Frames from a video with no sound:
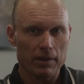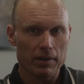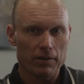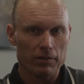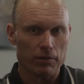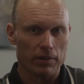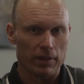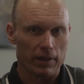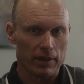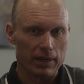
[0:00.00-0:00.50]

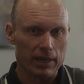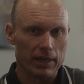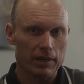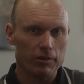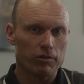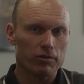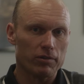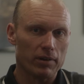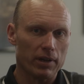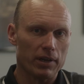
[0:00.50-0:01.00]
so that
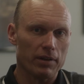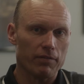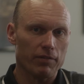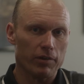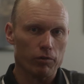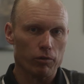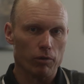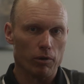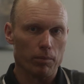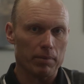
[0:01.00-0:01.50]
each
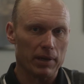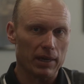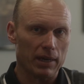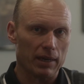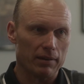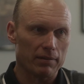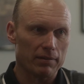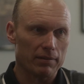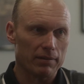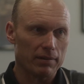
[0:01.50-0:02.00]
individual
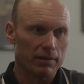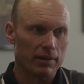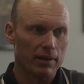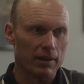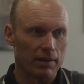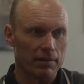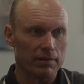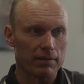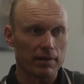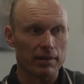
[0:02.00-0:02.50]
piece
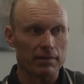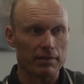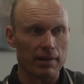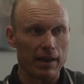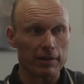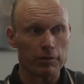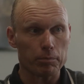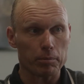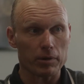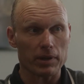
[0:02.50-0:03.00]
is as
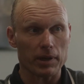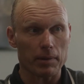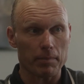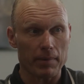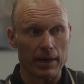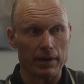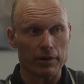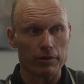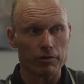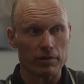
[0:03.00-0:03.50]
expertly
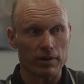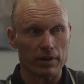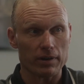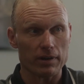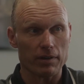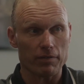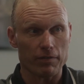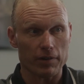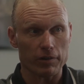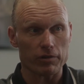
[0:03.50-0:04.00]
managed
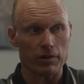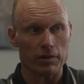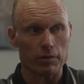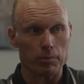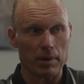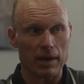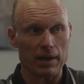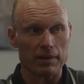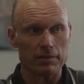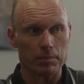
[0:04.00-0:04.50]
and efficient as
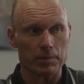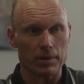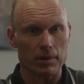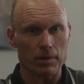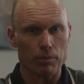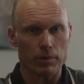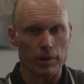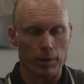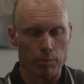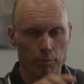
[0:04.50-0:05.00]

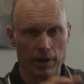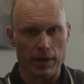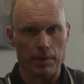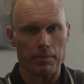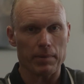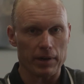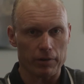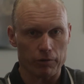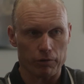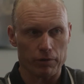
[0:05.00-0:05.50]
possible, with a brand
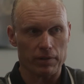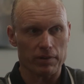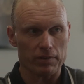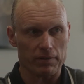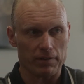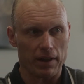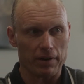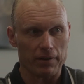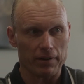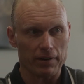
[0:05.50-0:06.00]
manager in the
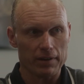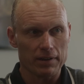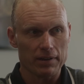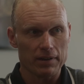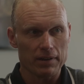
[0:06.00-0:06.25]
center.